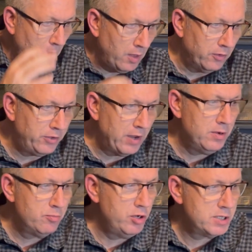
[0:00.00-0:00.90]
the
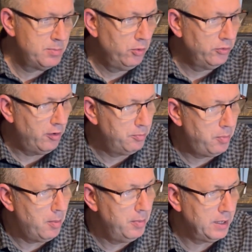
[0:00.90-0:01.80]
7 principles of
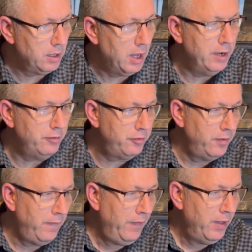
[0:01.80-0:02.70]
public life.
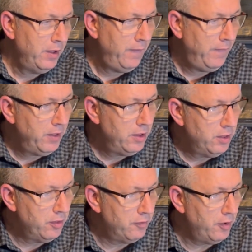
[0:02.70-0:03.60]

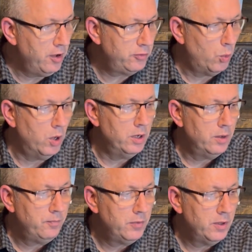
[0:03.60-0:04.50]
The first one,
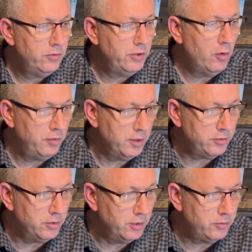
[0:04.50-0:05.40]

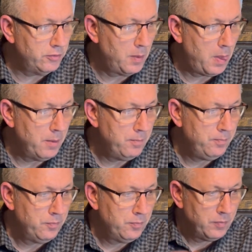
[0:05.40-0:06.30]
selflessness.
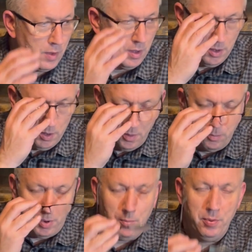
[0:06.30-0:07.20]

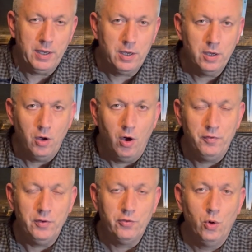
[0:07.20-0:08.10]
Public
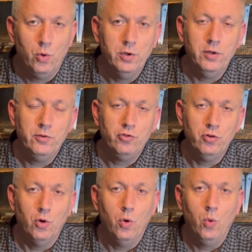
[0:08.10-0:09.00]
office holders
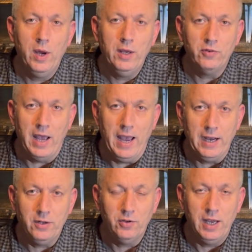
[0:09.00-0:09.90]
should always
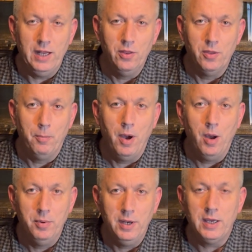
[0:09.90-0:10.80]
act in the
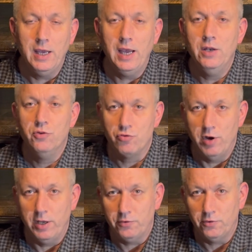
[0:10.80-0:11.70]
public
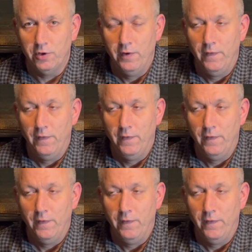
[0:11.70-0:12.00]
interest,